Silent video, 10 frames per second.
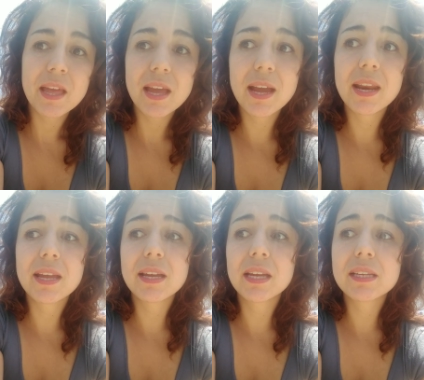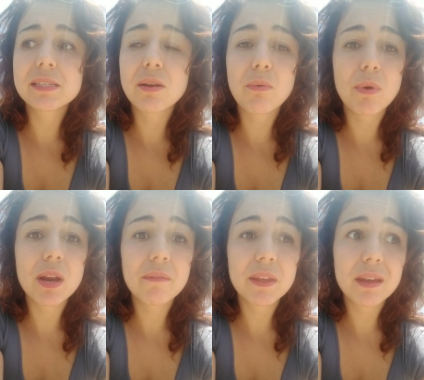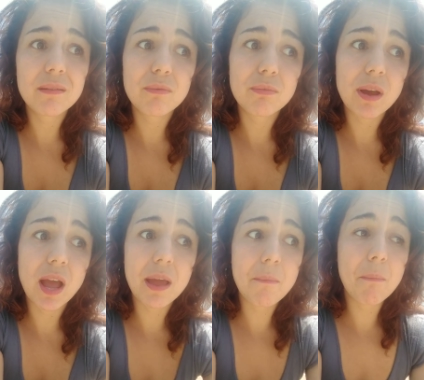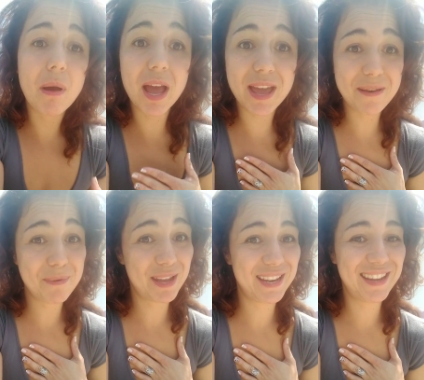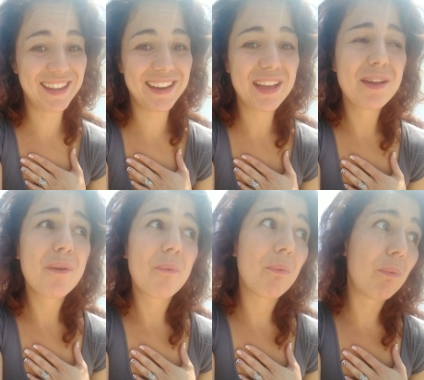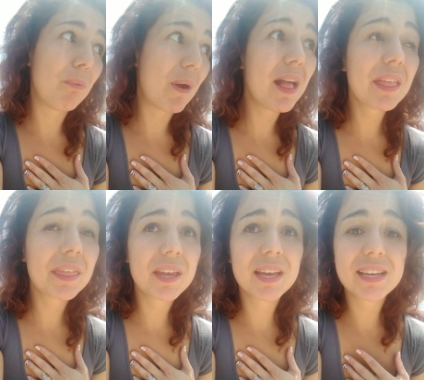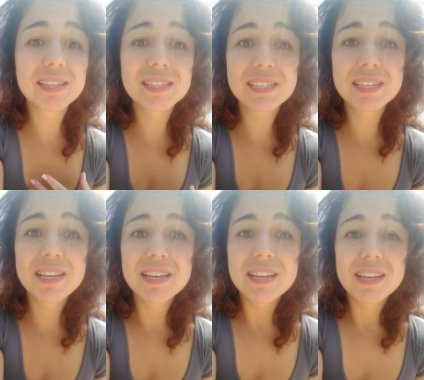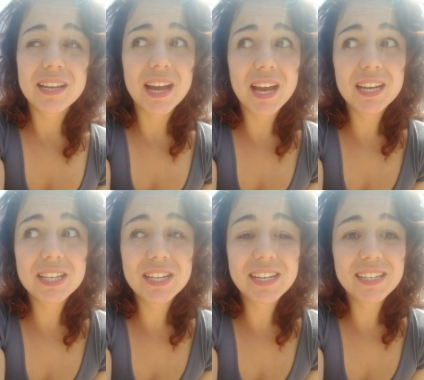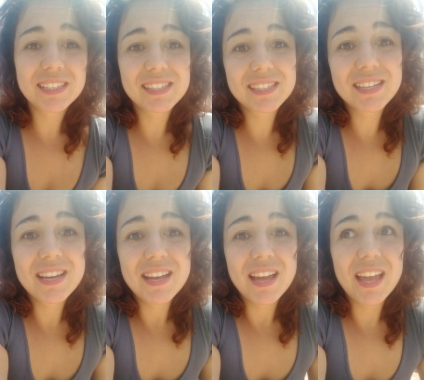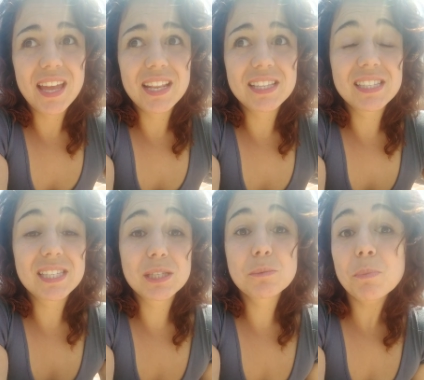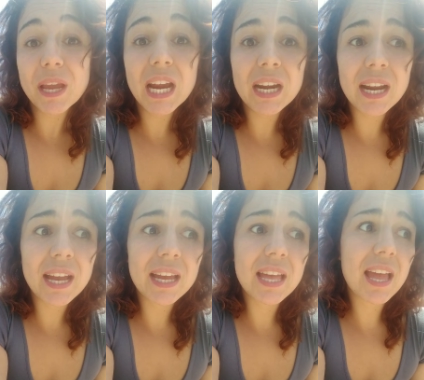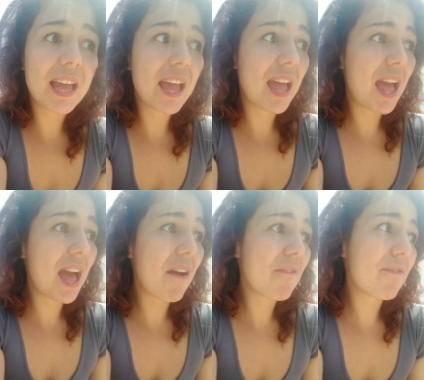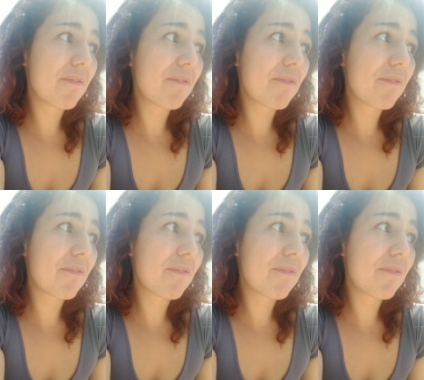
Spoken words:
it is one of the, in my opinion, wealthiest countries in spirit of